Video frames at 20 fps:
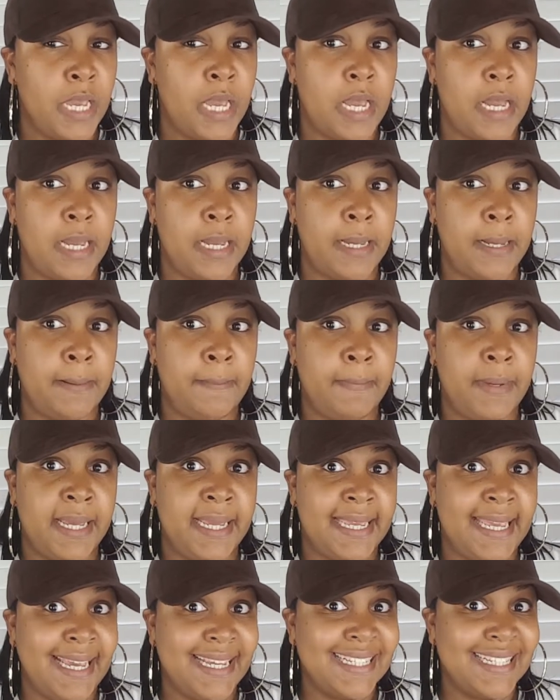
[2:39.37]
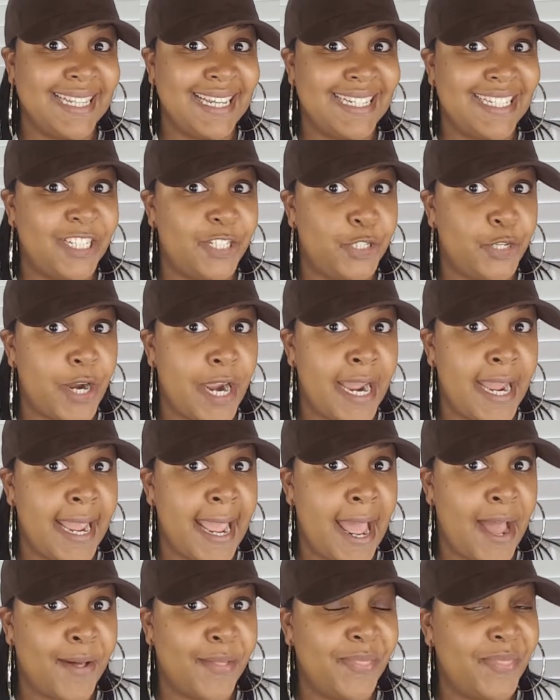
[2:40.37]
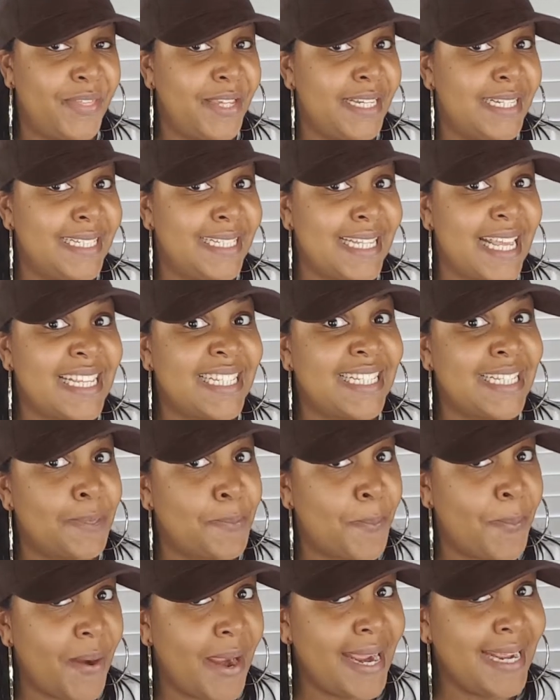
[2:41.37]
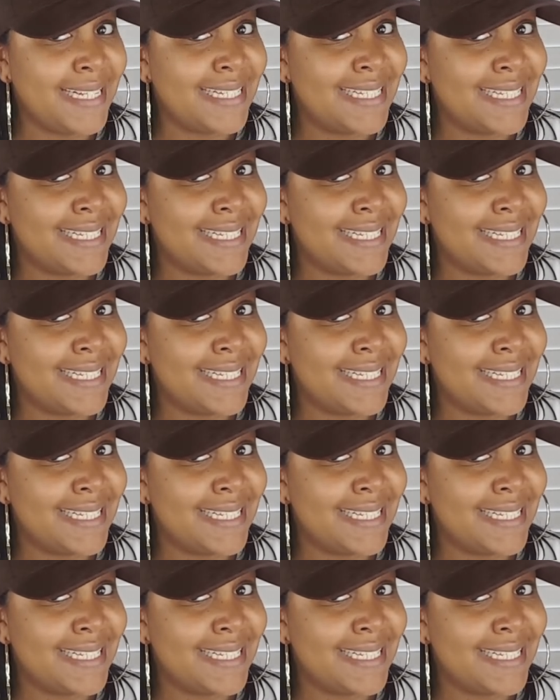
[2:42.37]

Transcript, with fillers: But yeah, let's try out this Sprite.